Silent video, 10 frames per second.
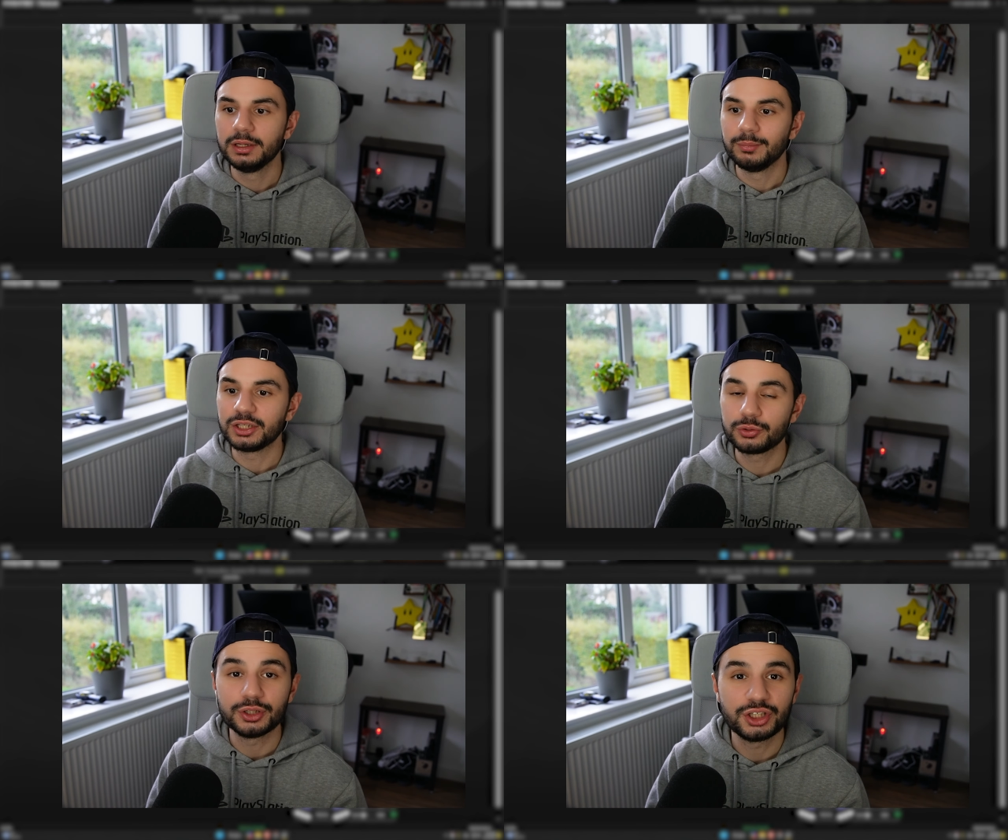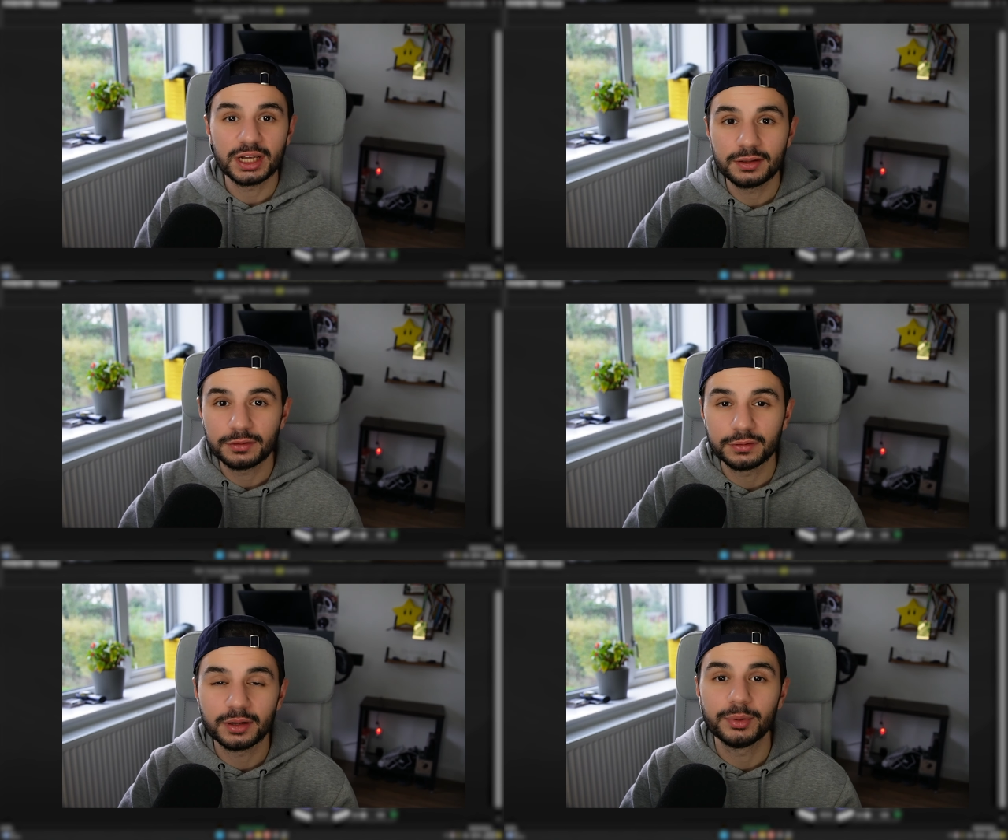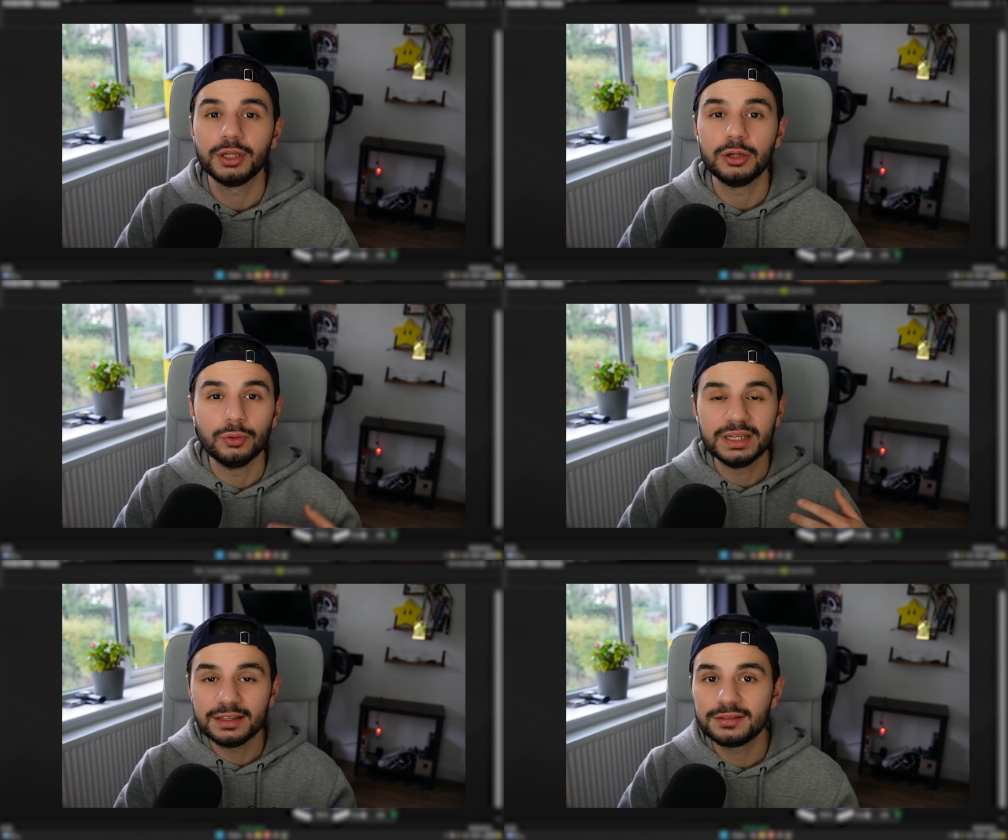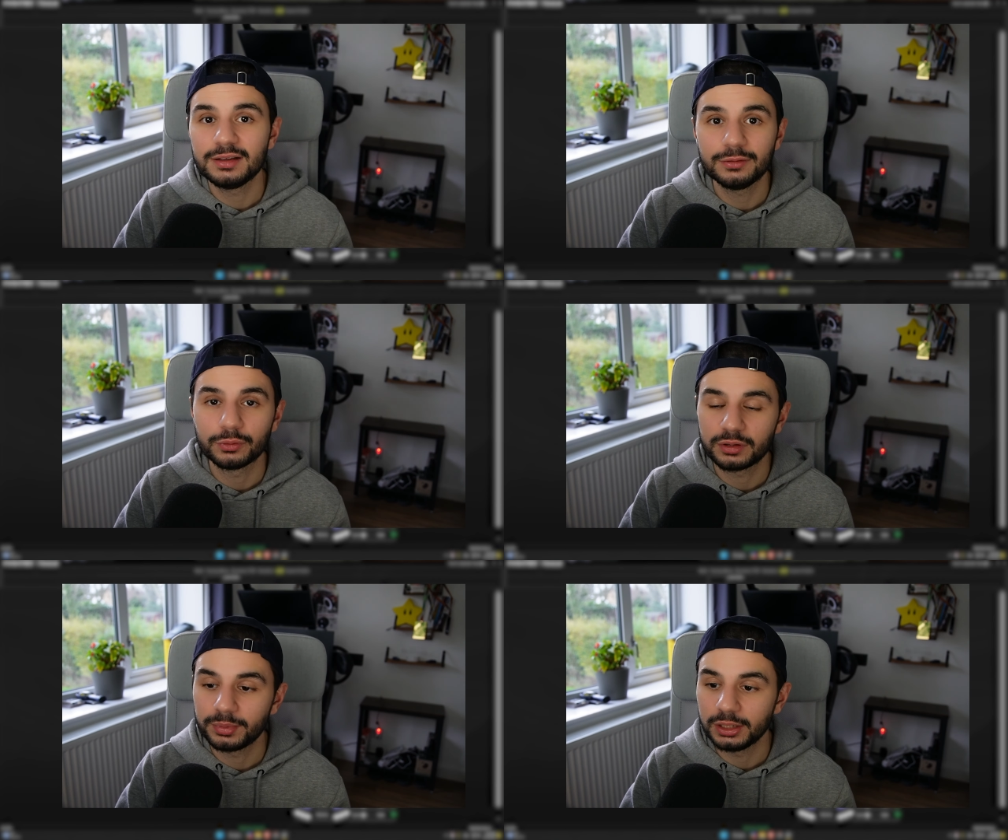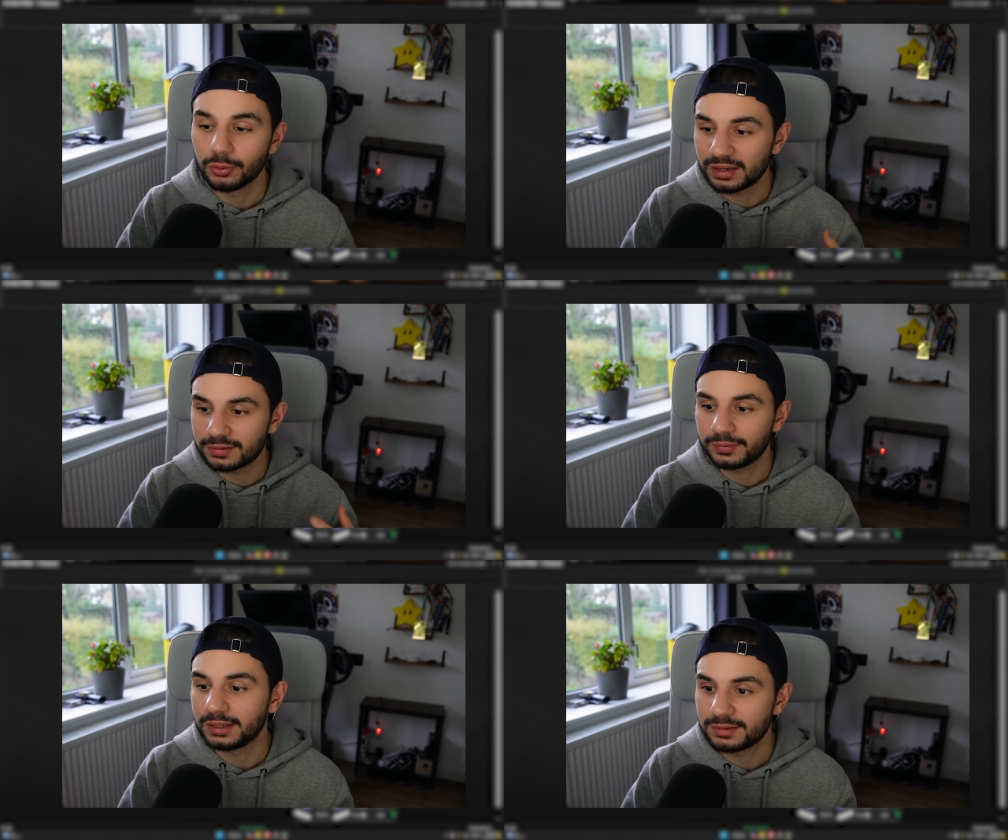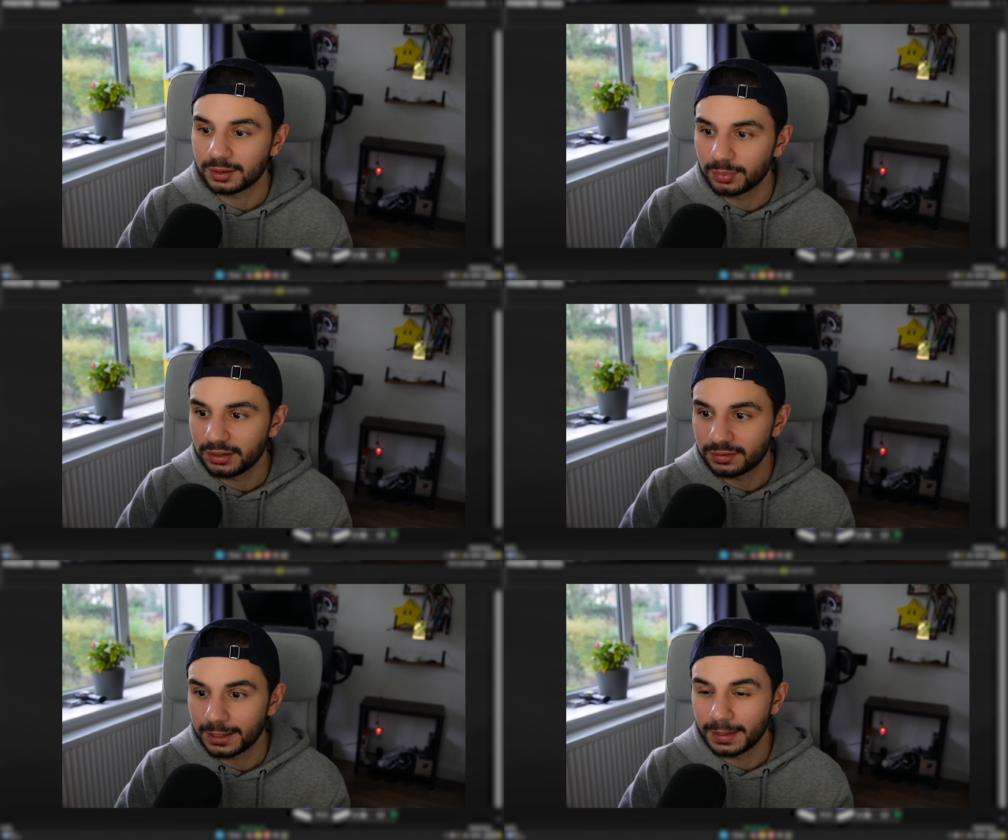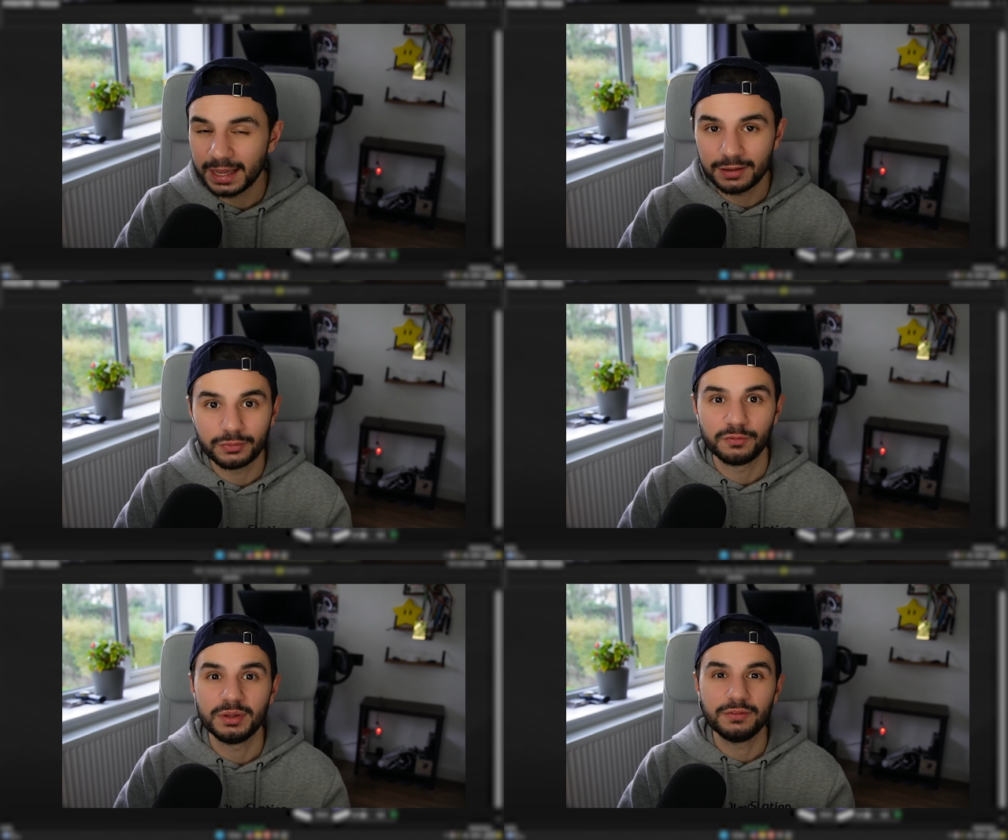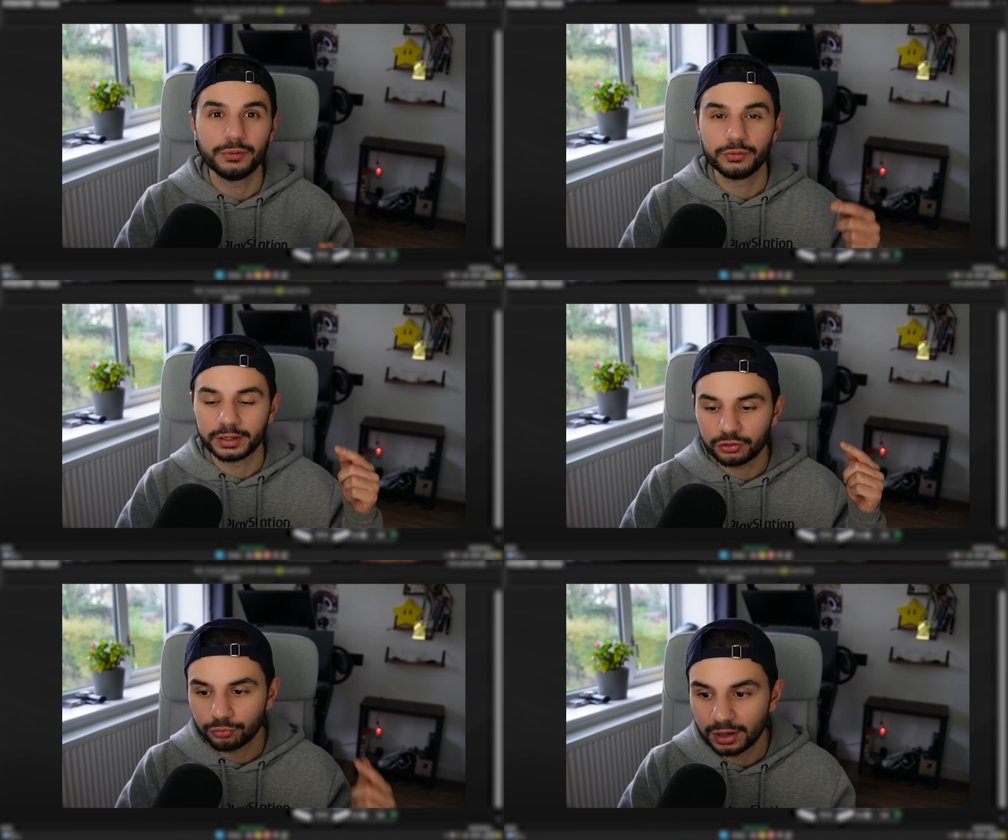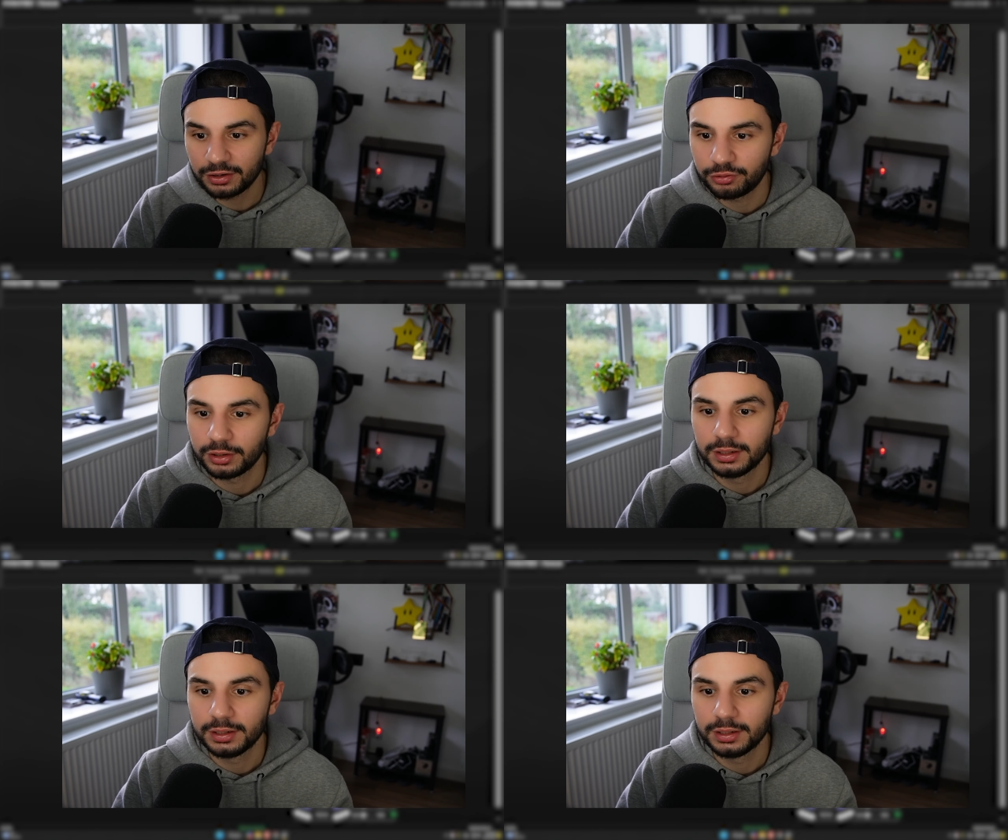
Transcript: Make sure you share this to somebody who needs this or somebody who has a Fanatec base and their FFB feels like trash.